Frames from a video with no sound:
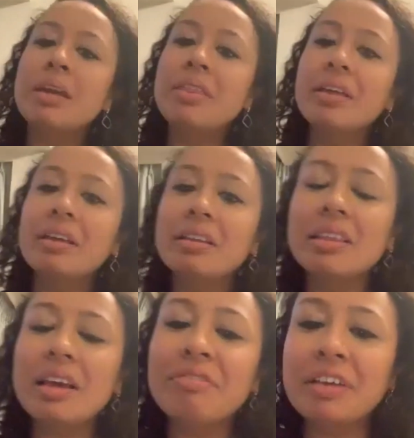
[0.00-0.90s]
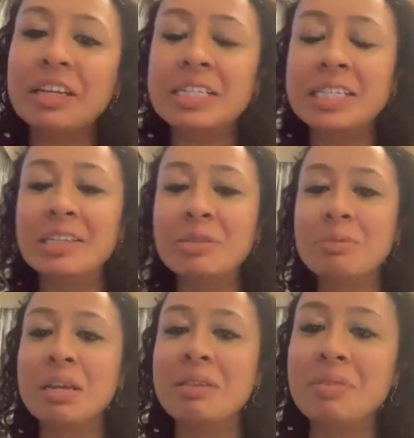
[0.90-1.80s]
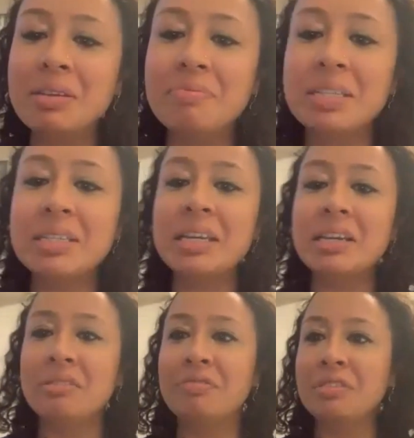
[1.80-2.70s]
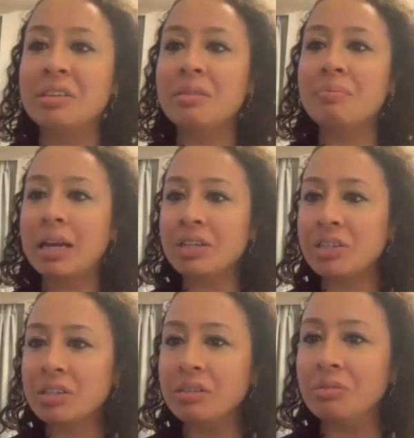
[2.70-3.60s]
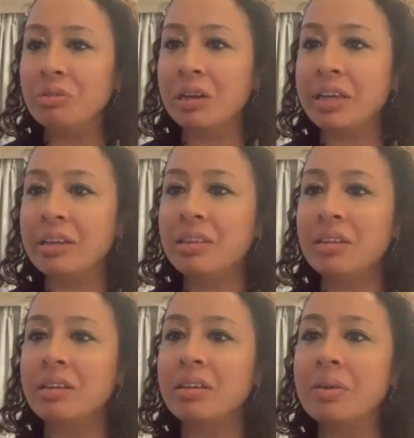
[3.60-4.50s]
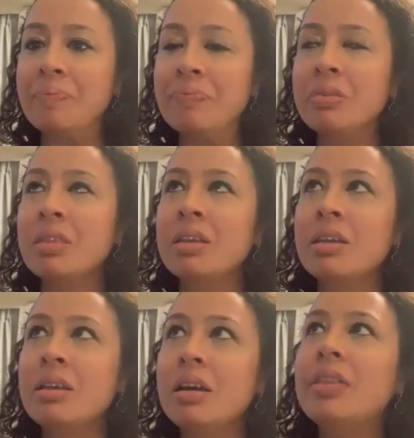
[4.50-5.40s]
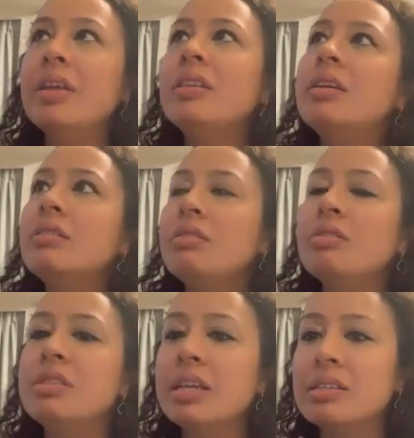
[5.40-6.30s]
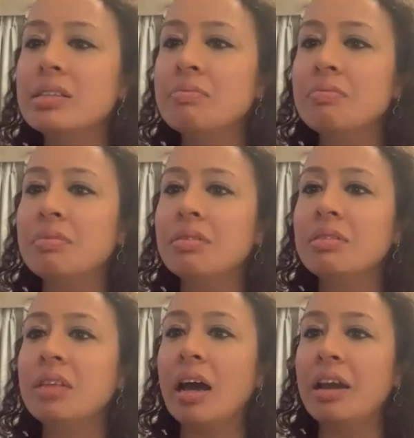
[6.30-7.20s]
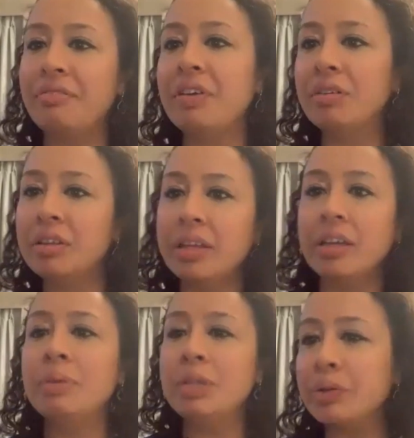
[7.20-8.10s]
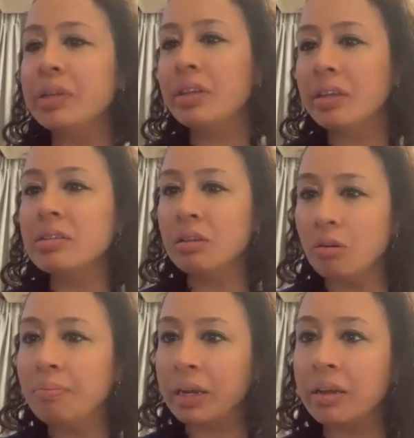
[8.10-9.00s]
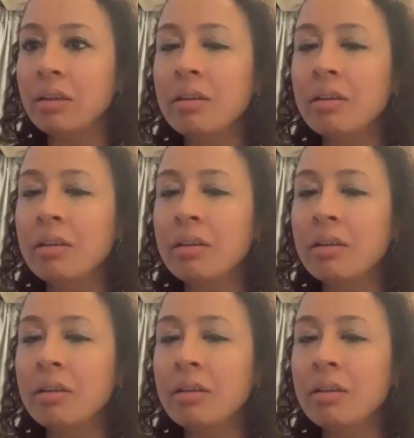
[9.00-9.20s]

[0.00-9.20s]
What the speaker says: I think that feistiness was maybe mistaken for the passion or like the enthusiasm that I felt that they could be doing things a lot better.